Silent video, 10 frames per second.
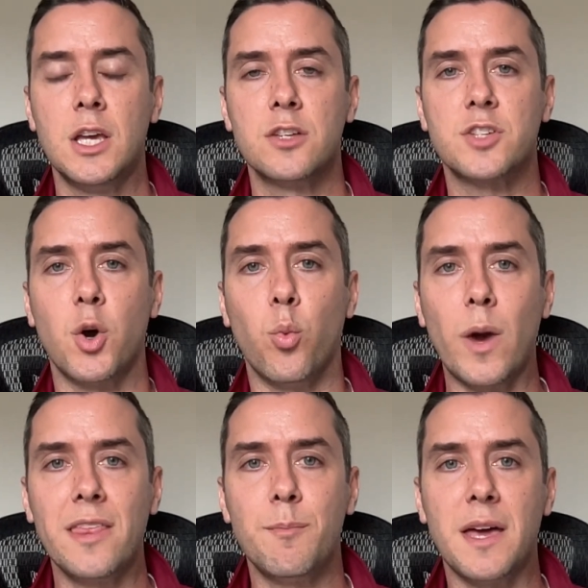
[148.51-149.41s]
So
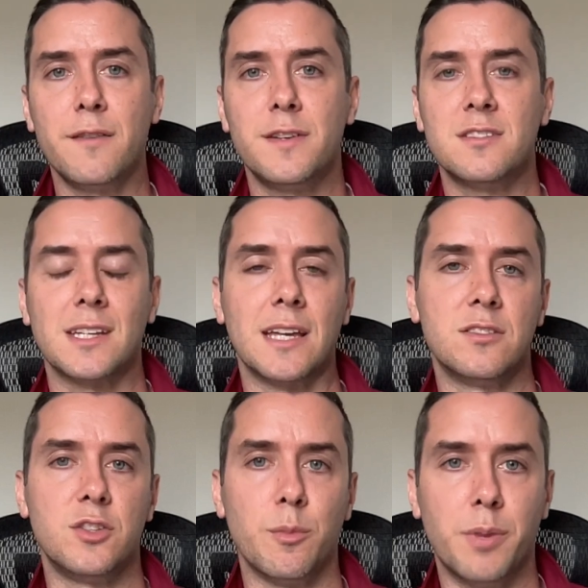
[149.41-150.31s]
weigh the benefits
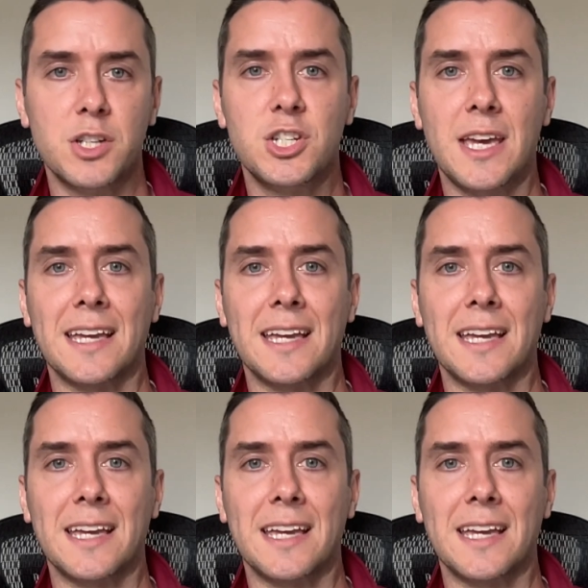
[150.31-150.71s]
against your budget